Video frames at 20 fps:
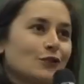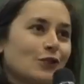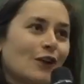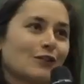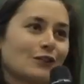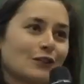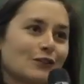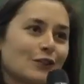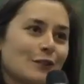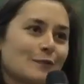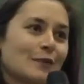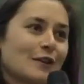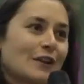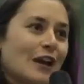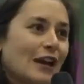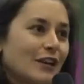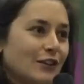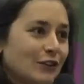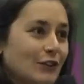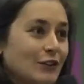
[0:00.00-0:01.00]
JavaScript than
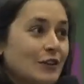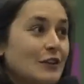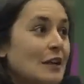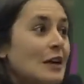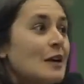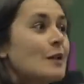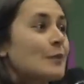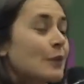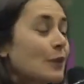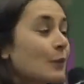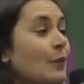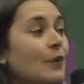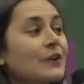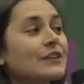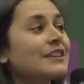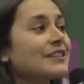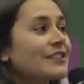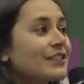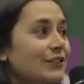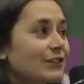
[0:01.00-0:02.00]
I do. But the
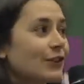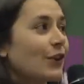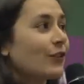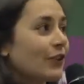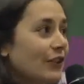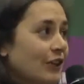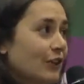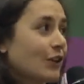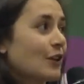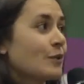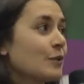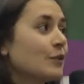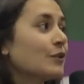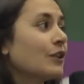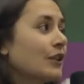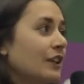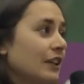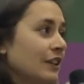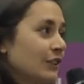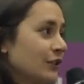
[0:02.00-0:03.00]
point is, there's already a
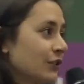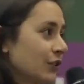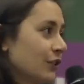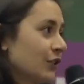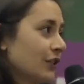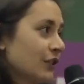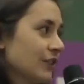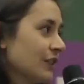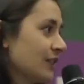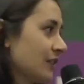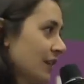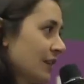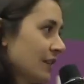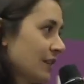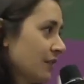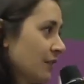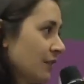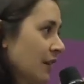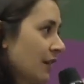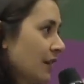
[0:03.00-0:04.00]
community, so this
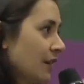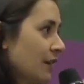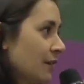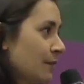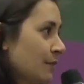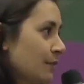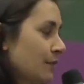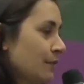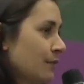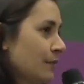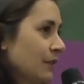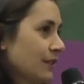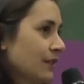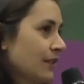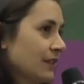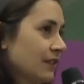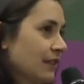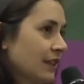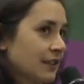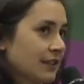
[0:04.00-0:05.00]
isn't
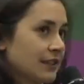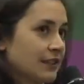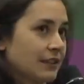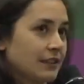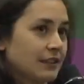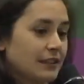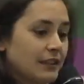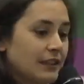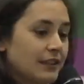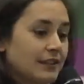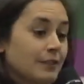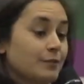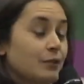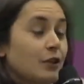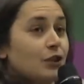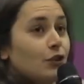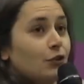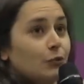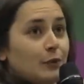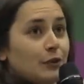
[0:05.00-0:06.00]
necessarily
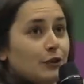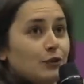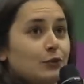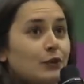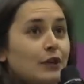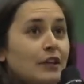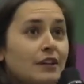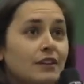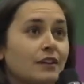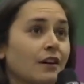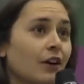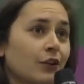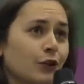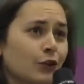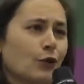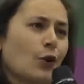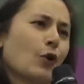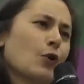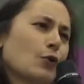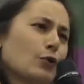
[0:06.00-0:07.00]
something you'd be doing on
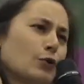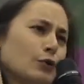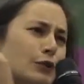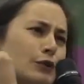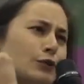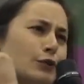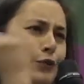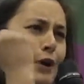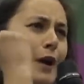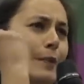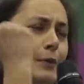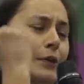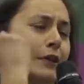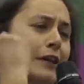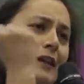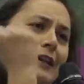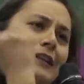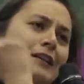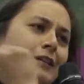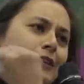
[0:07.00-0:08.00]
your own,
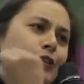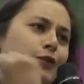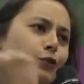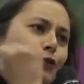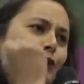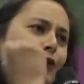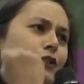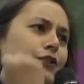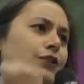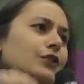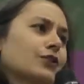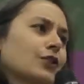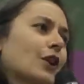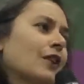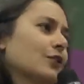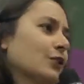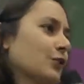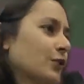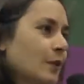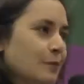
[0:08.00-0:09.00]
grappling you versus
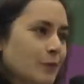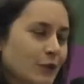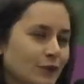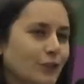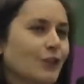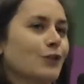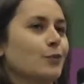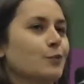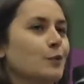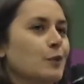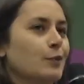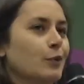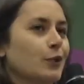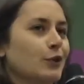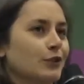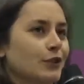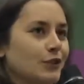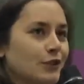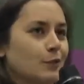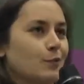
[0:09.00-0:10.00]
JavaScript. There's other
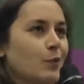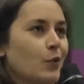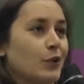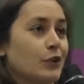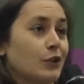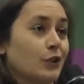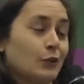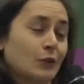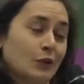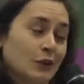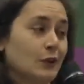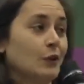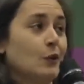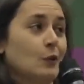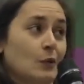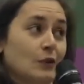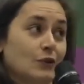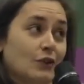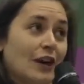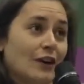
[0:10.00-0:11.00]
people to support you,
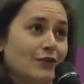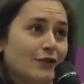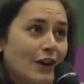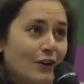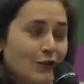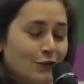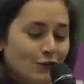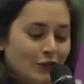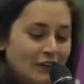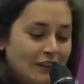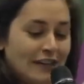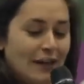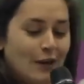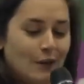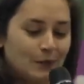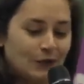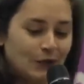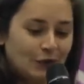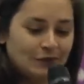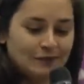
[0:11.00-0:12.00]
which I found really
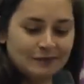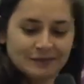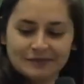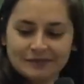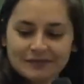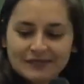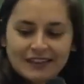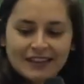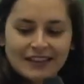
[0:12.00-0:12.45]
helpful.